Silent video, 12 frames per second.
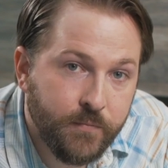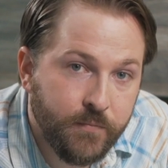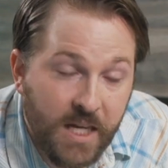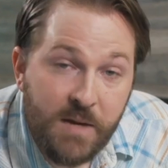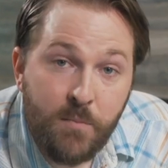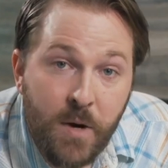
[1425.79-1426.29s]

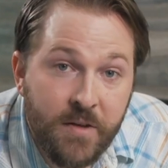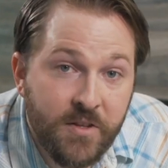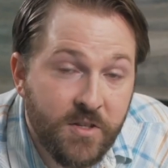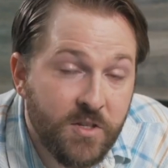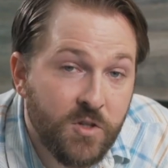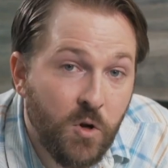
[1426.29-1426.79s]
And keep in mind
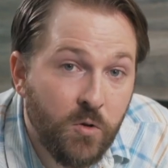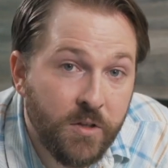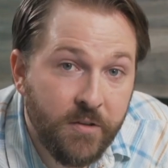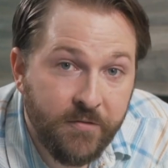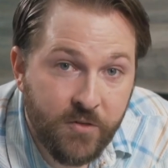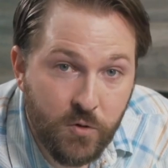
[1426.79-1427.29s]
that this is
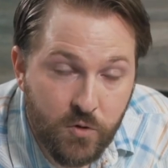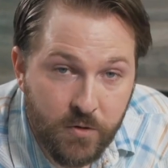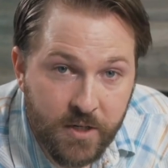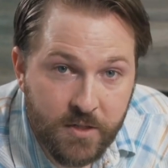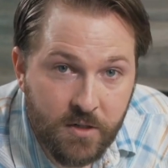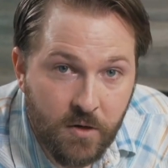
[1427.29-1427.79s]
only a few
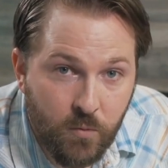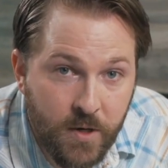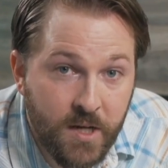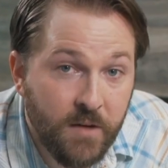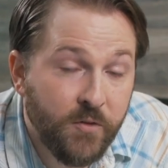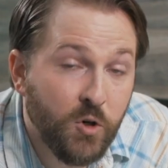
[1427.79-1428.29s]
drinks a
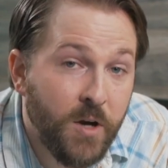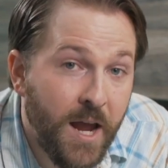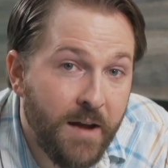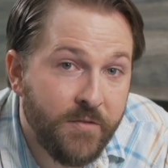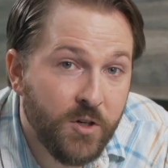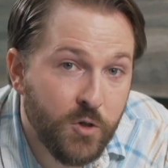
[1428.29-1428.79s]
week. If you're a
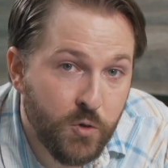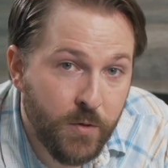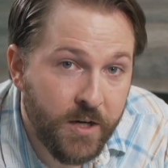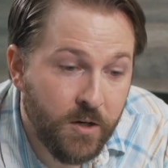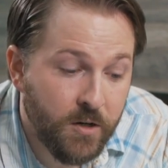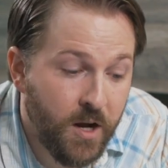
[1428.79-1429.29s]
heavier
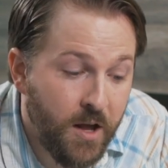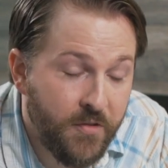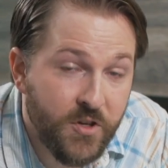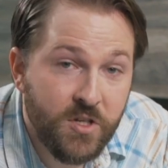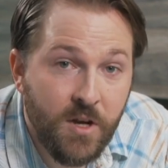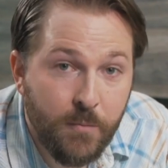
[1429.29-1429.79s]
drinker,
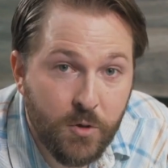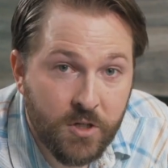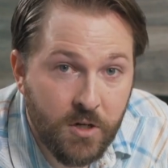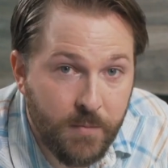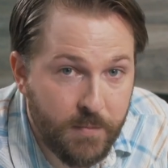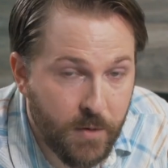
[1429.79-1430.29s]
this number is
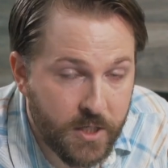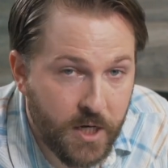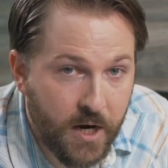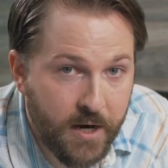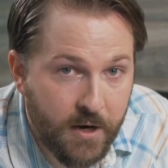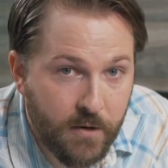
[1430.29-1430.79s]
going to be much
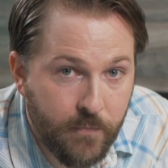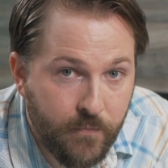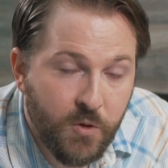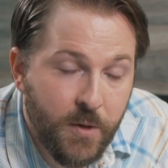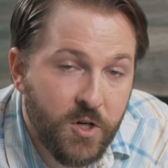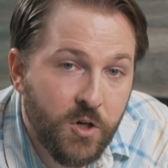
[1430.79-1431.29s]
higher.
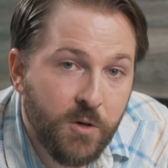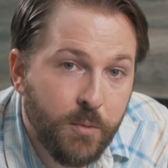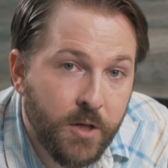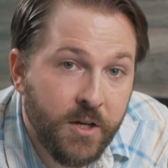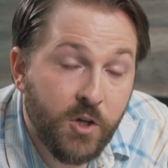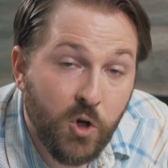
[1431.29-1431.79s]
So make sure you're
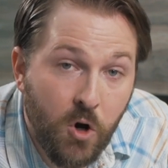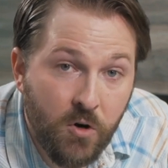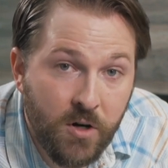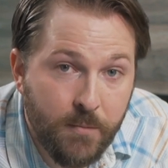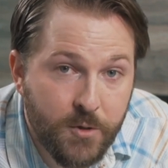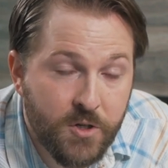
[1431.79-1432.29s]
plugging your
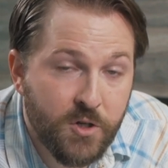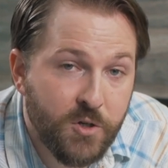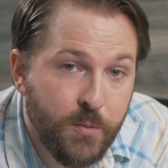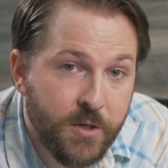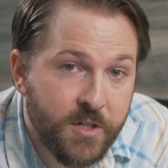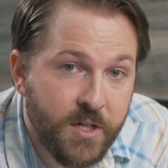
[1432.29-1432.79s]
own numbers in your
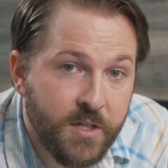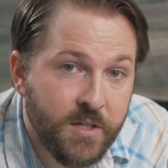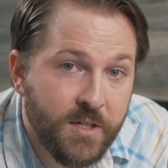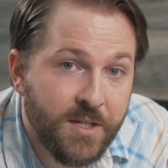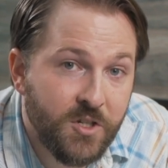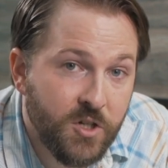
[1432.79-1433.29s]
spreadsheet to
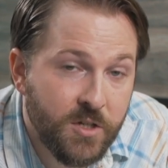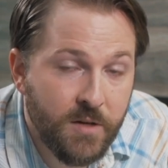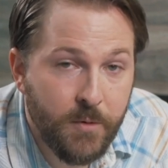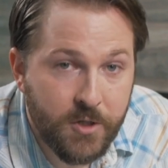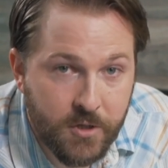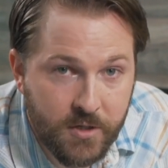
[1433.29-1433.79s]
see just
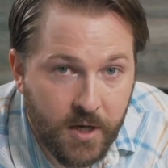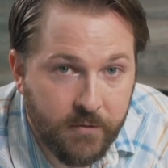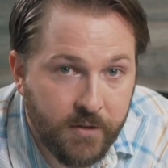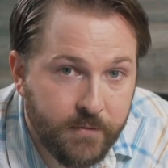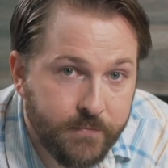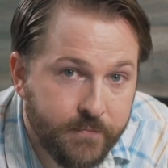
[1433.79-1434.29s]
how much you're
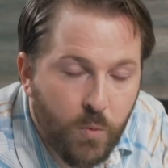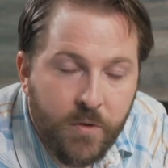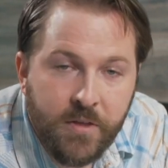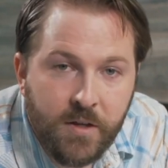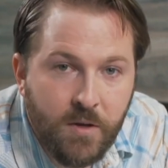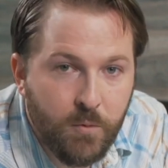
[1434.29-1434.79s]
saving. So
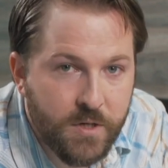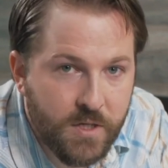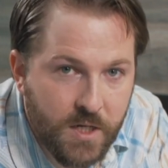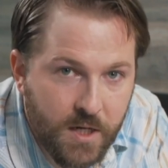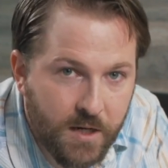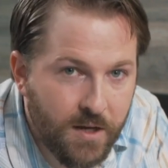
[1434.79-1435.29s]
one thing that we're
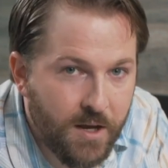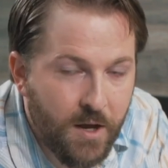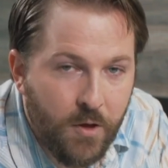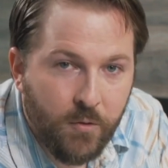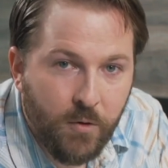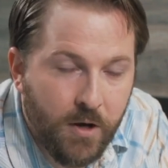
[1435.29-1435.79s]
seeing
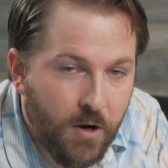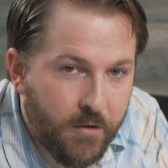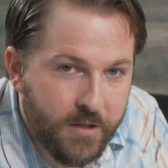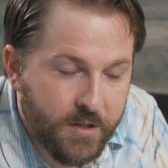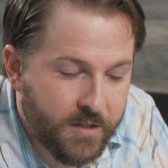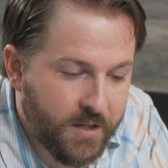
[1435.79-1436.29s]
throughout all
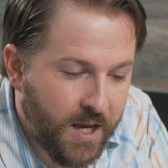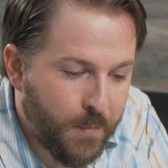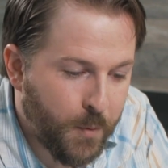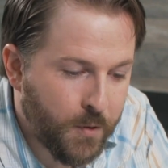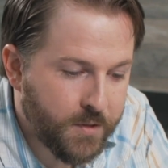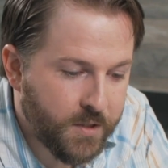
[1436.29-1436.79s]
these
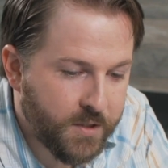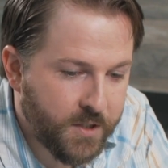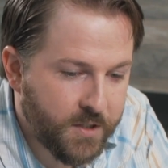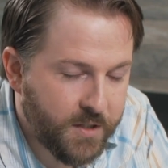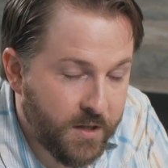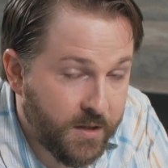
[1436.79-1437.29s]
examples is
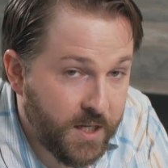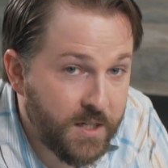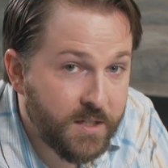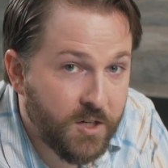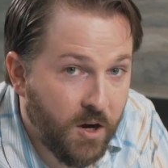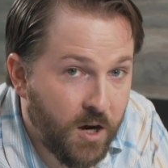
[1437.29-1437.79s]
just that
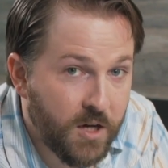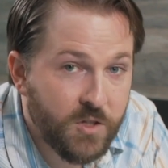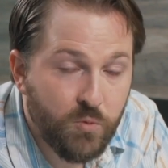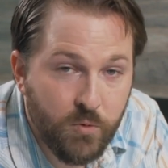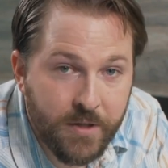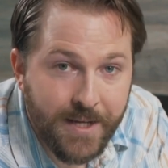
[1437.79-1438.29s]
these
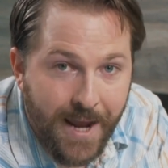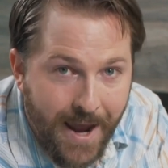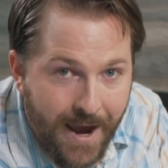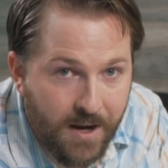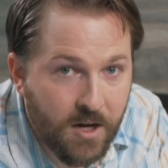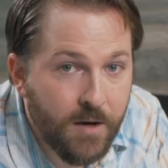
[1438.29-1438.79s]
costs really
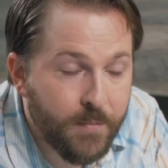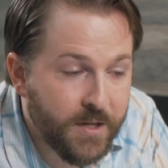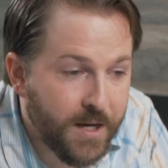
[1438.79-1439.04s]
add up.